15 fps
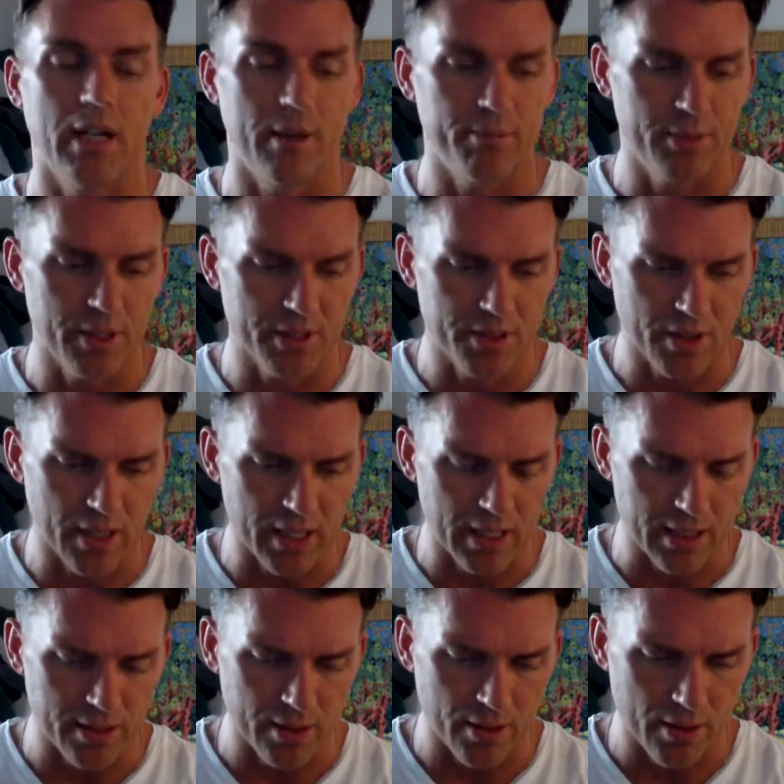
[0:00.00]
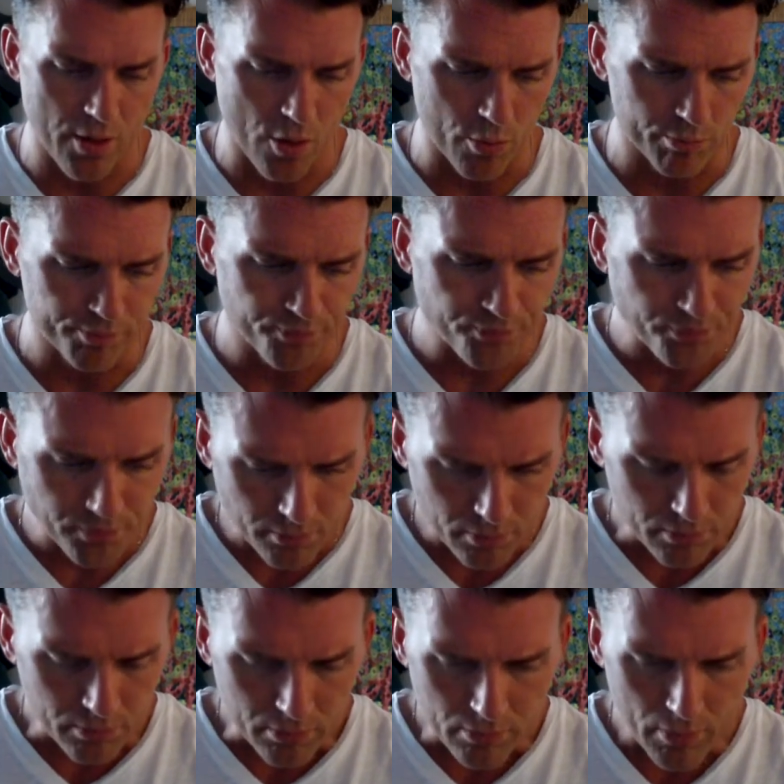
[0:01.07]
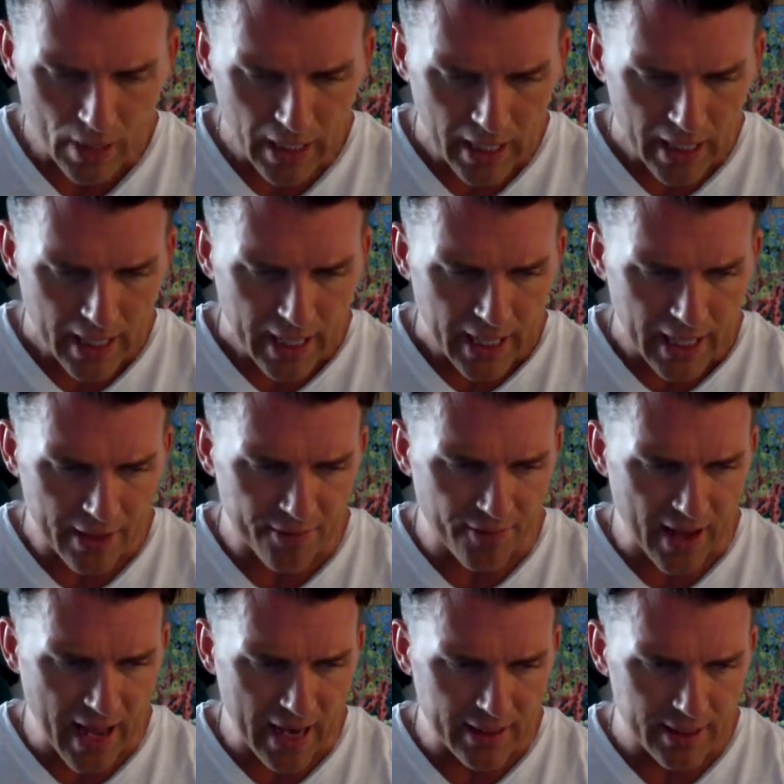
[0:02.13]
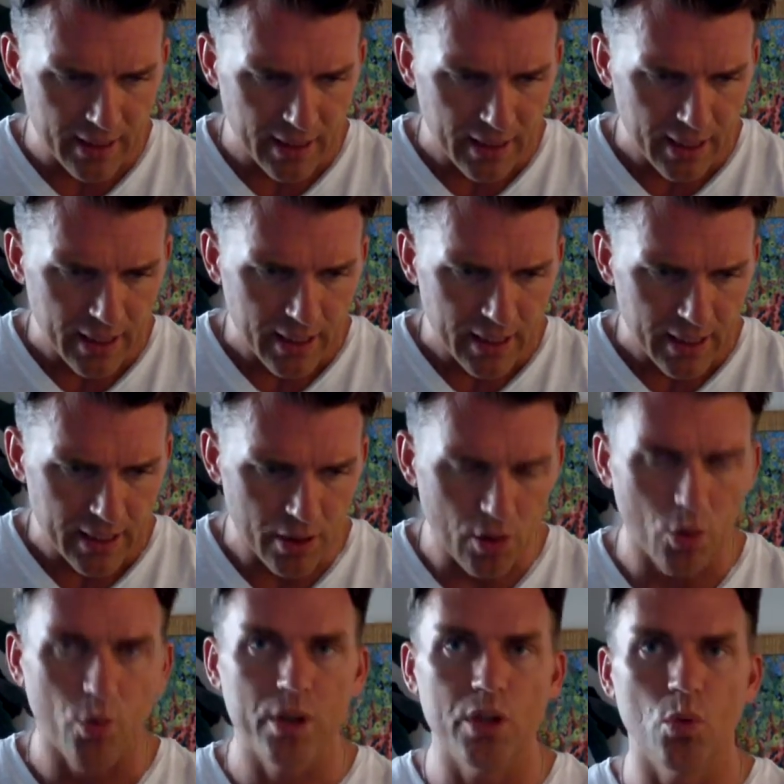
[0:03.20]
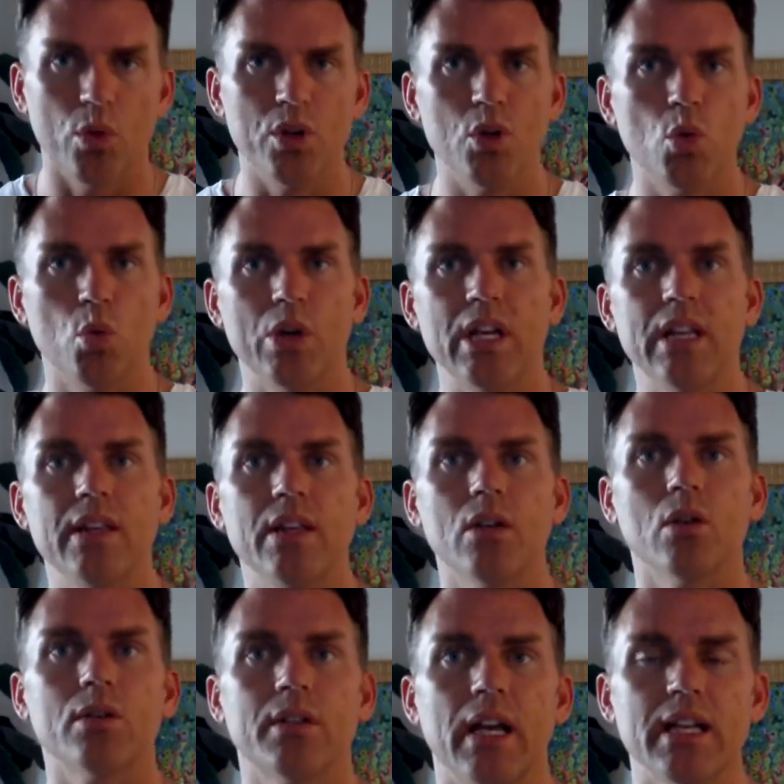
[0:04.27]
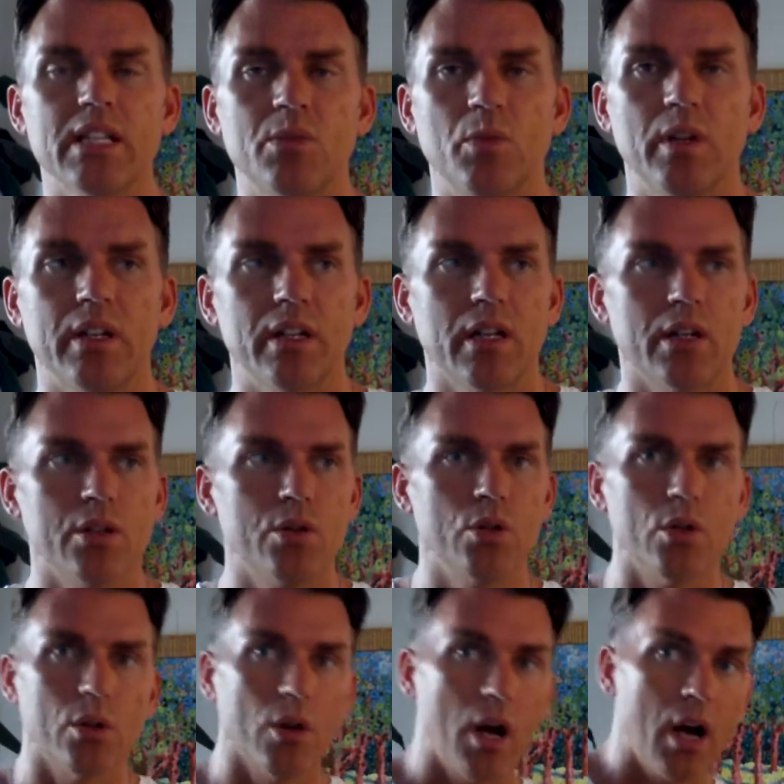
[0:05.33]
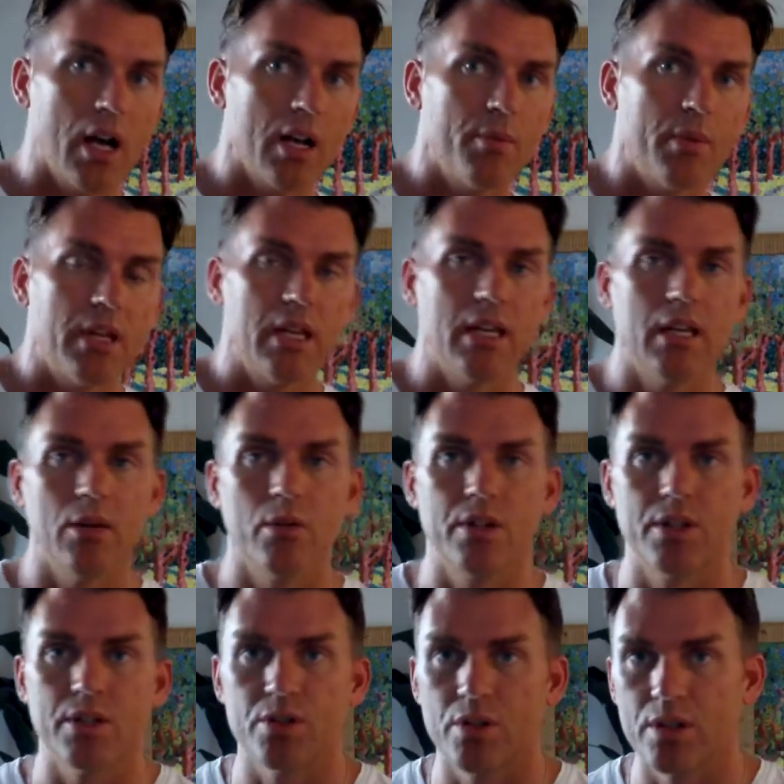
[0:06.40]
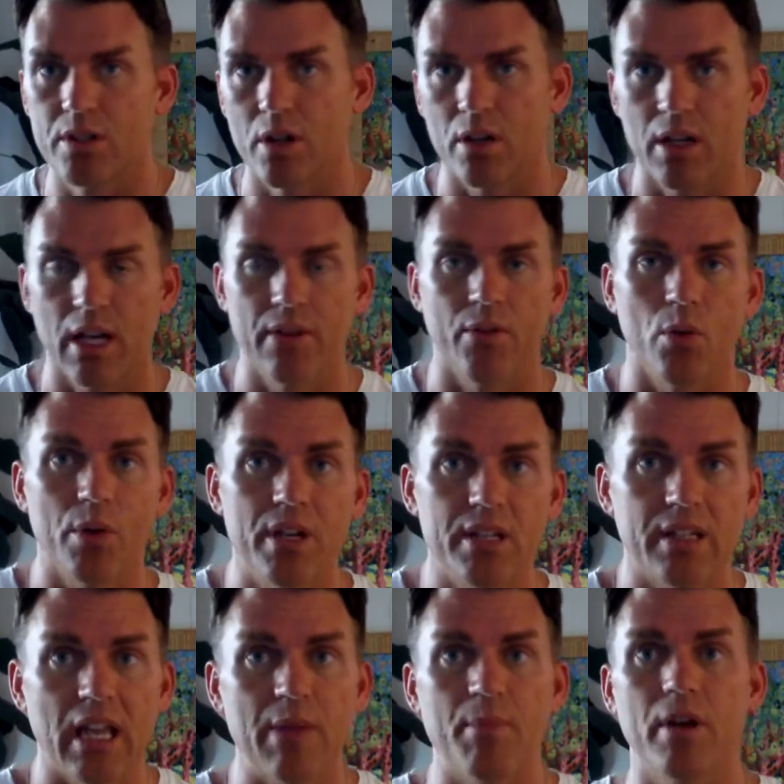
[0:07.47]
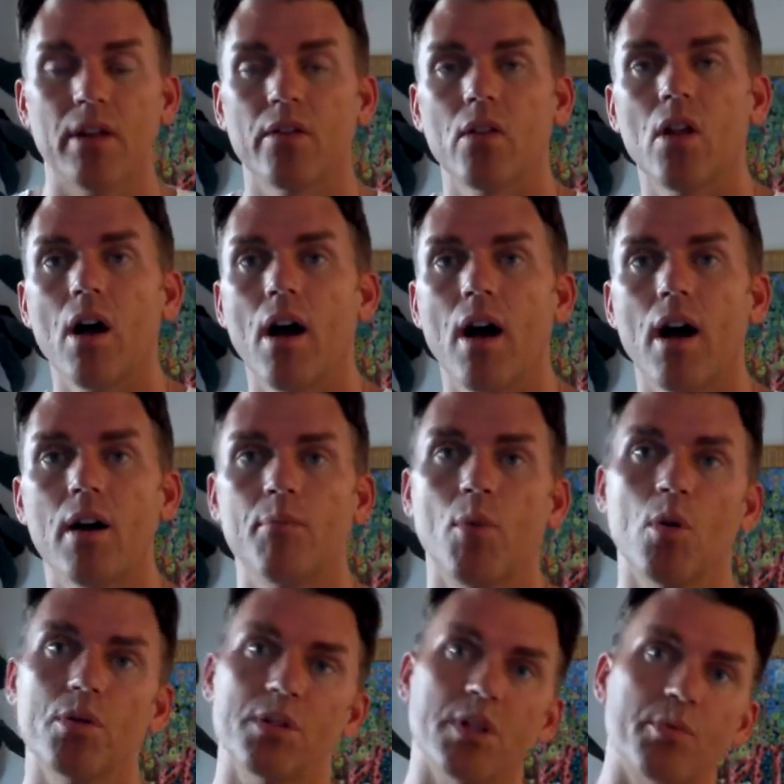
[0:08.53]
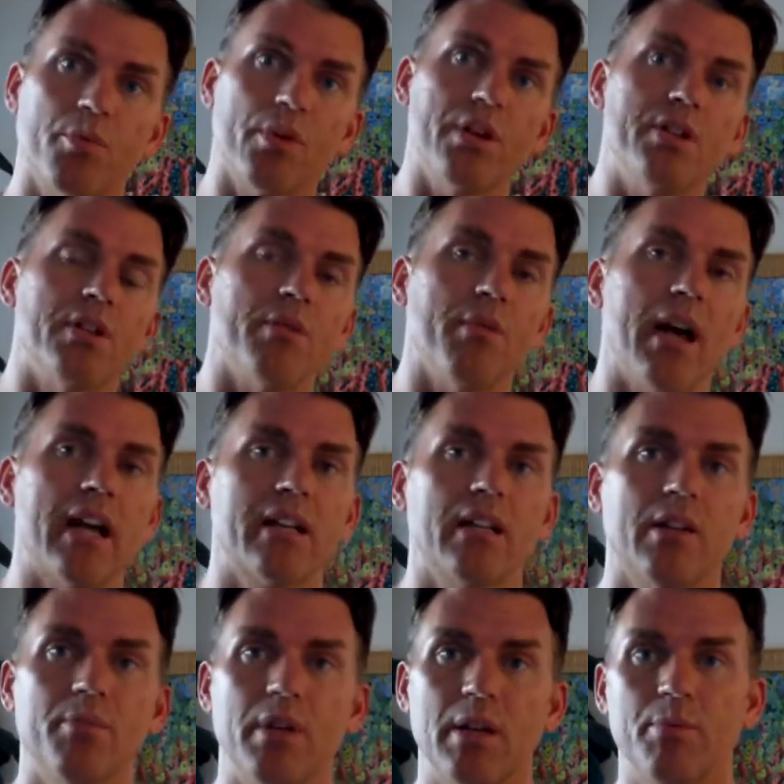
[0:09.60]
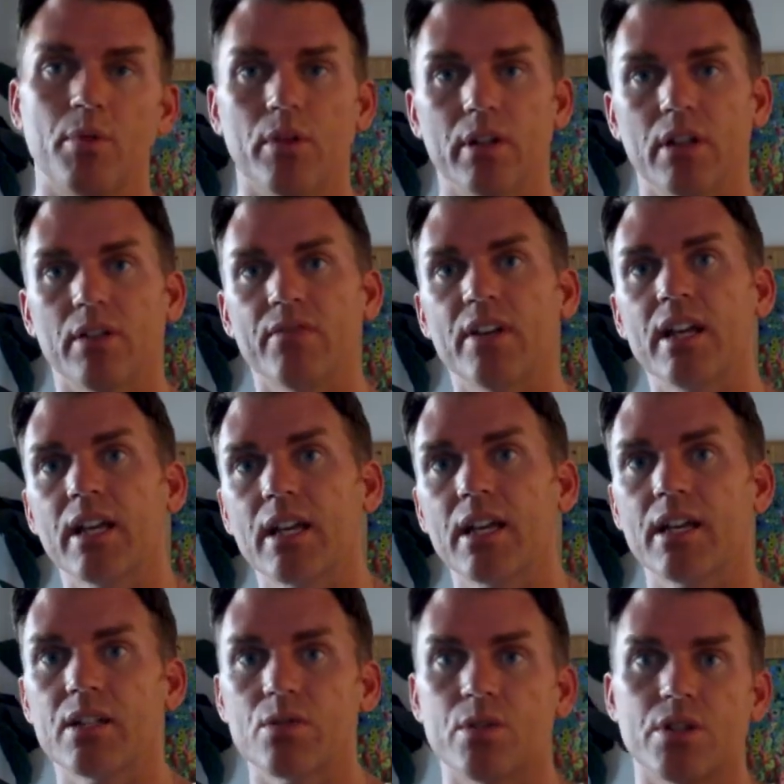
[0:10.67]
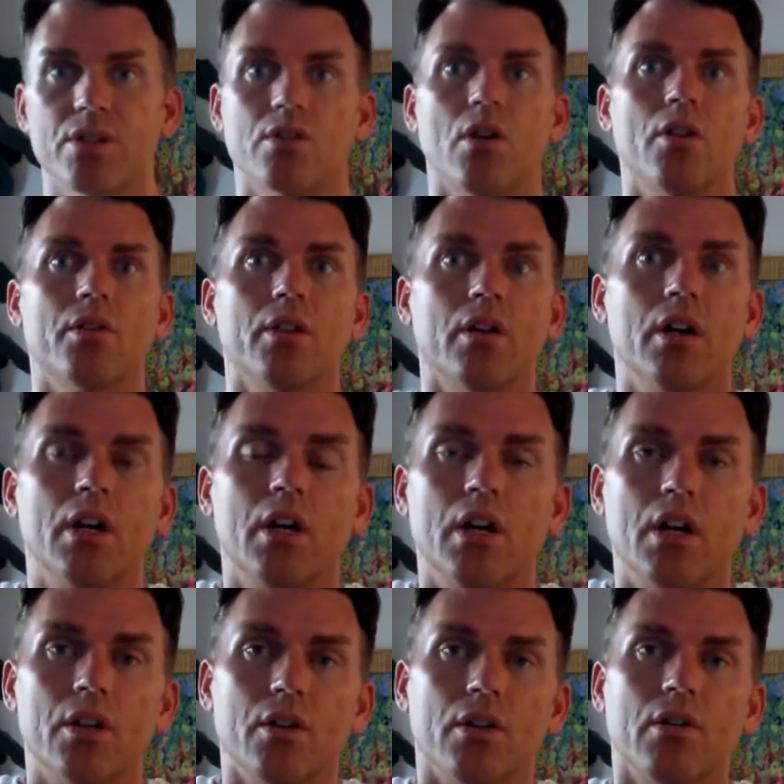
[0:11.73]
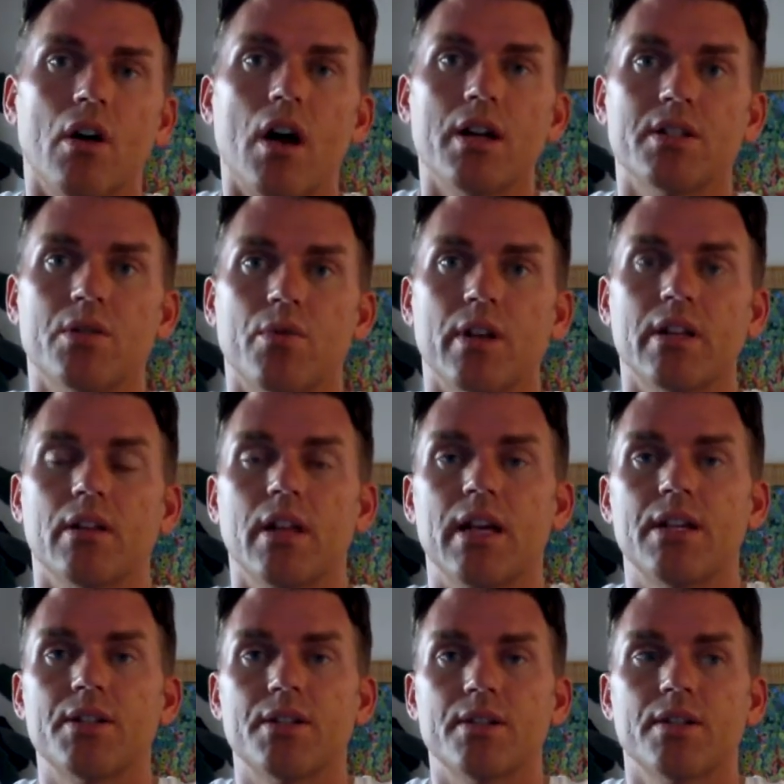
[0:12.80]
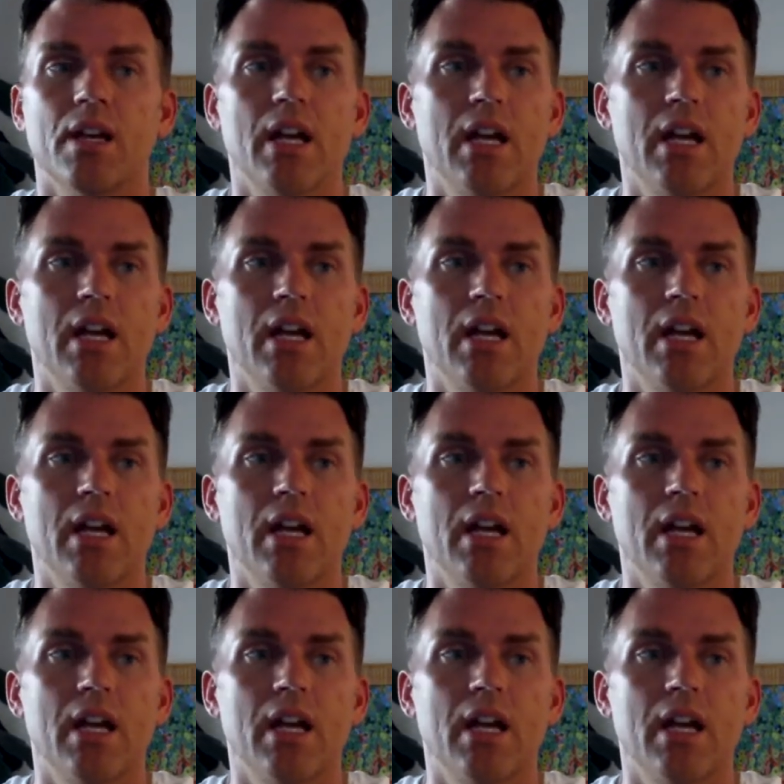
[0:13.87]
to study and to know. In fact, you know, when you read the Old Testament, Deuteronomy, which is just a kind of a restatement of the law, Moses preaching back to the people, and Leviticus, which is all the laws and regulations,